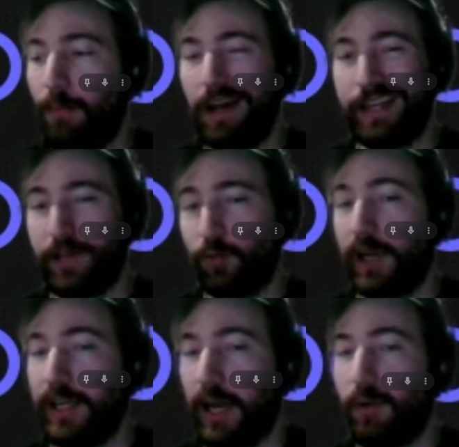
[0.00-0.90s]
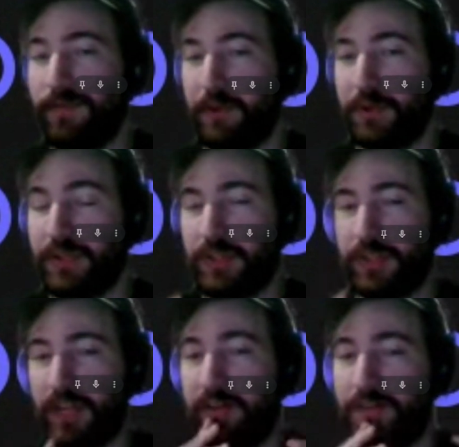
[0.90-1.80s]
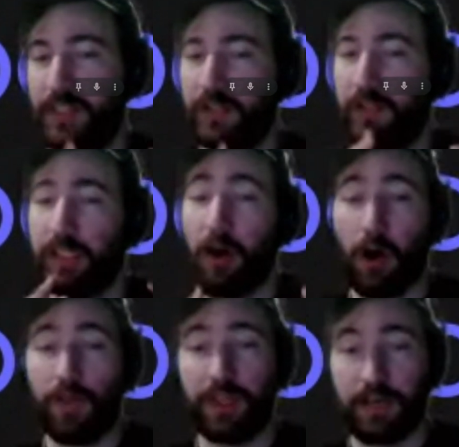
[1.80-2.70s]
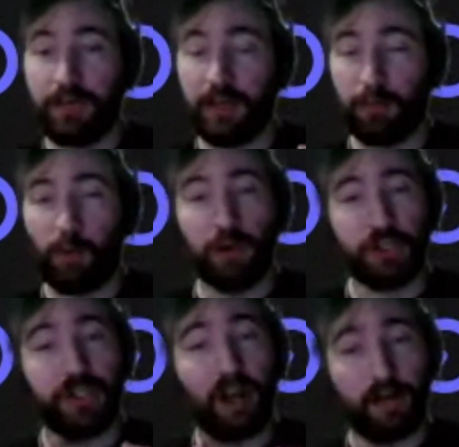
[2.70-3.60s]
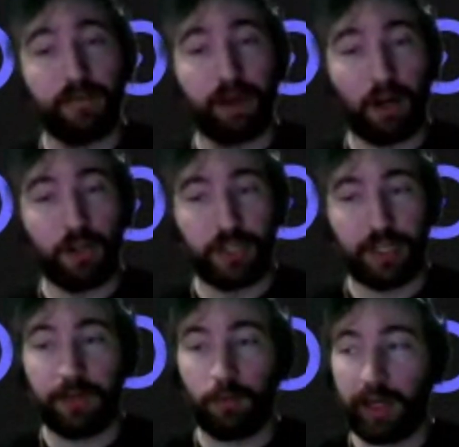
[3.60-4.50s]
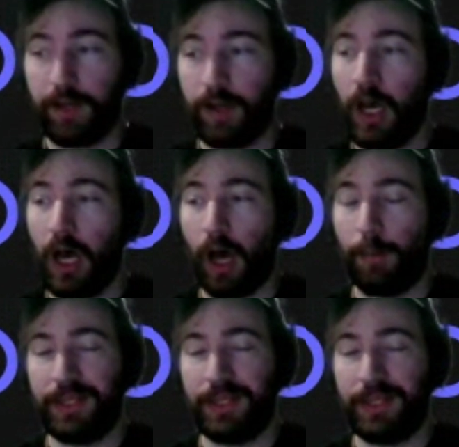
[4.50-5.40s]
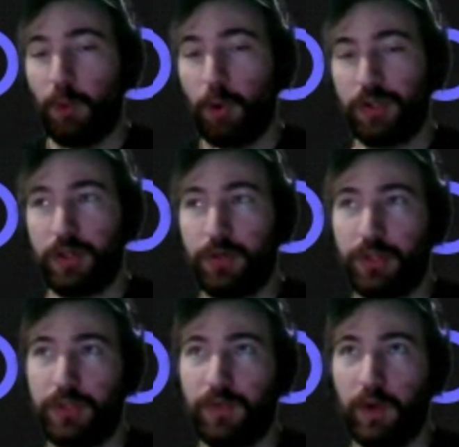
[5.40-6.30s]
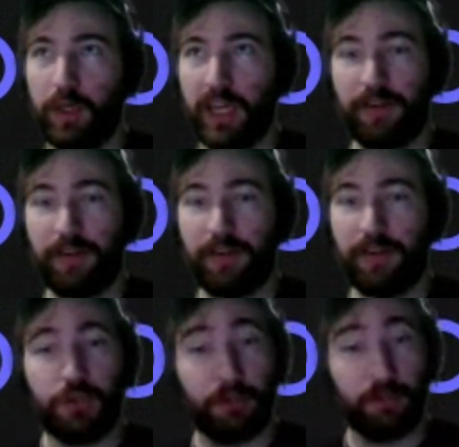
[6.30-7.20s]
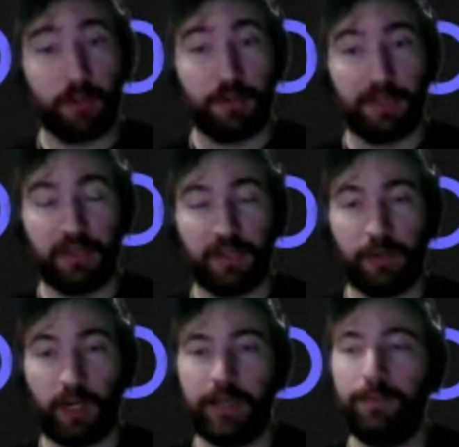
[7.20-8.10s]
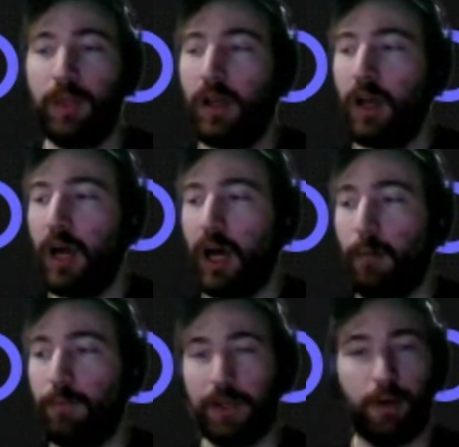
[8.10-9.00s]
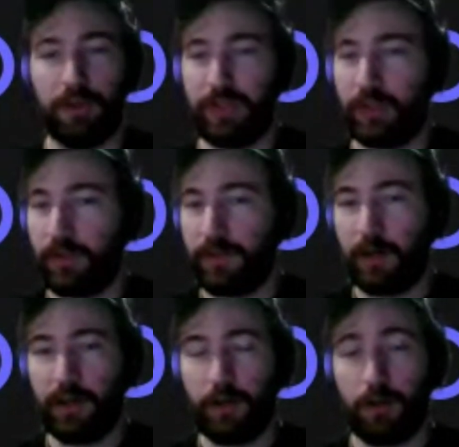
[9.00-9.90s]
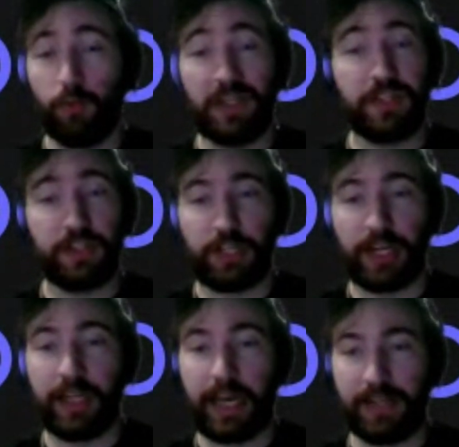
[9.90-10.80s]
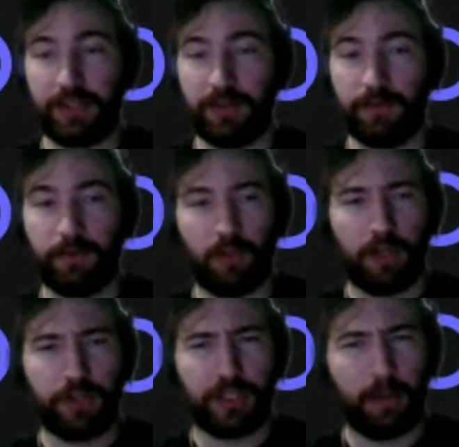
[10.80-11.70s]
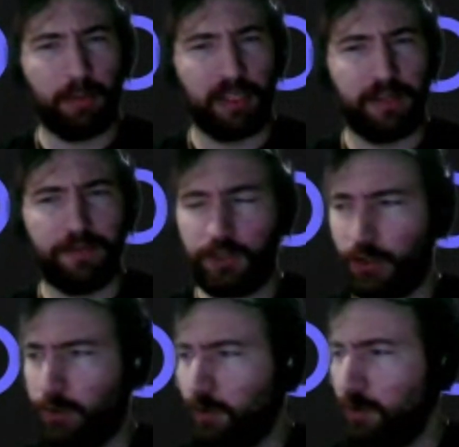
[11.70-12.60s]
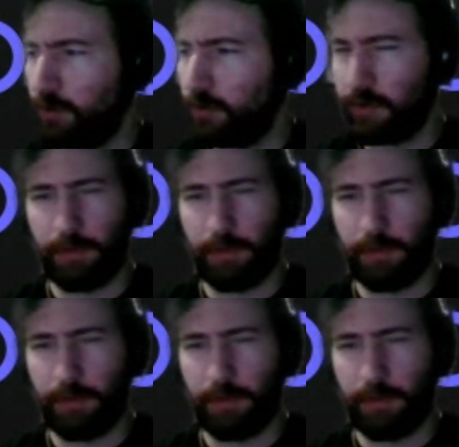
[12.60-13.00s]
Again, right now our focus is kind of singly on the EVM portion of our chain, right? And that's more so just for kind of initial composability, right? We're still a very recent chain as of launching, I believe, 2-3